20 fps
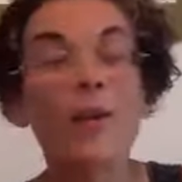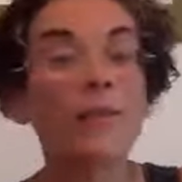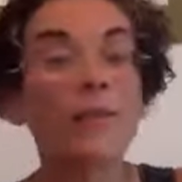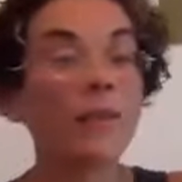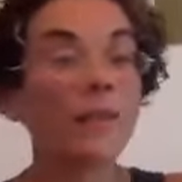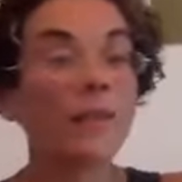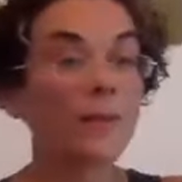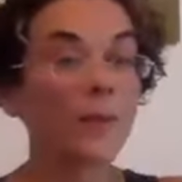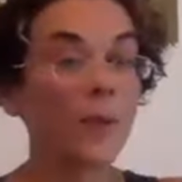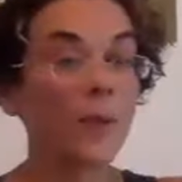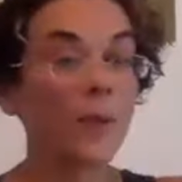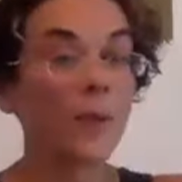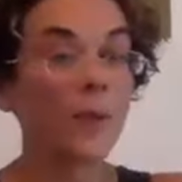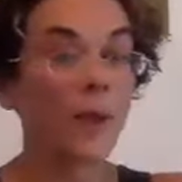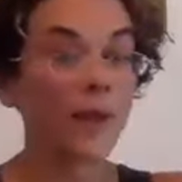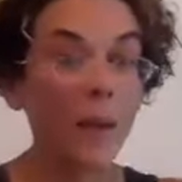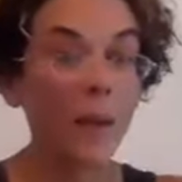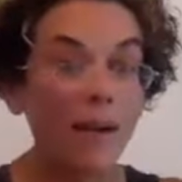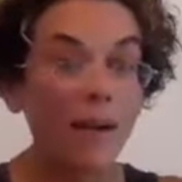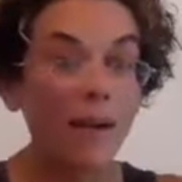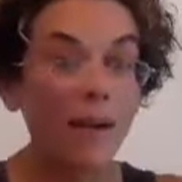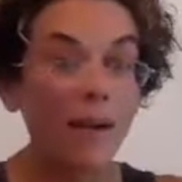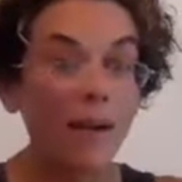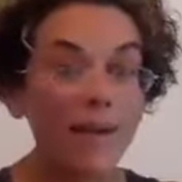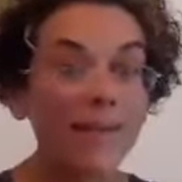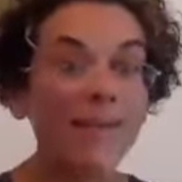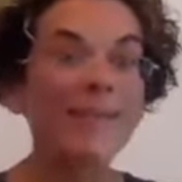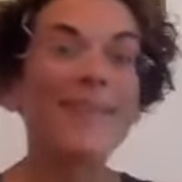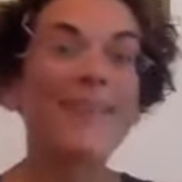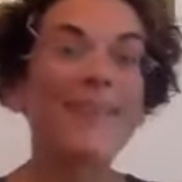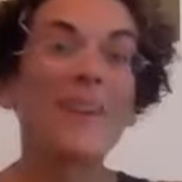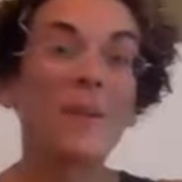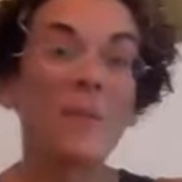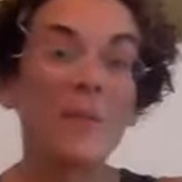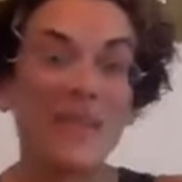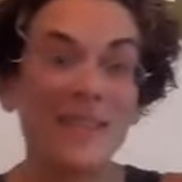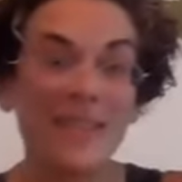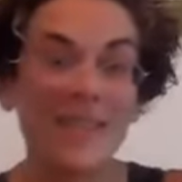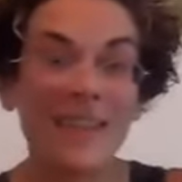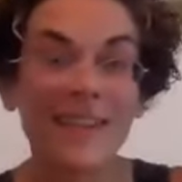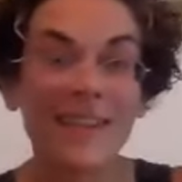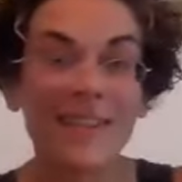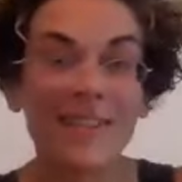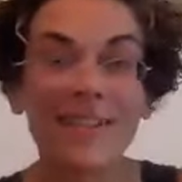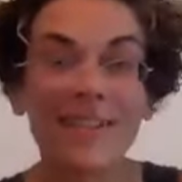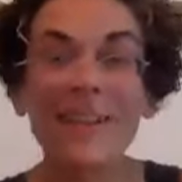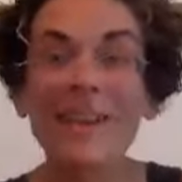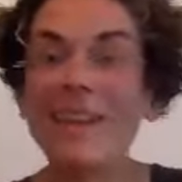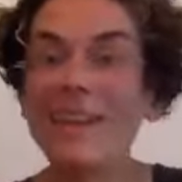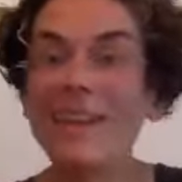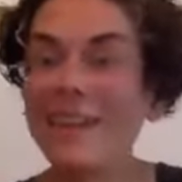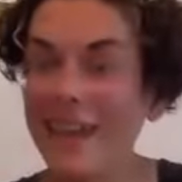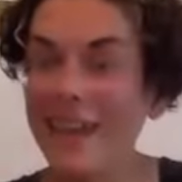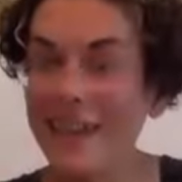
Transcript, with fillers: are things falling apart? Are they coming together?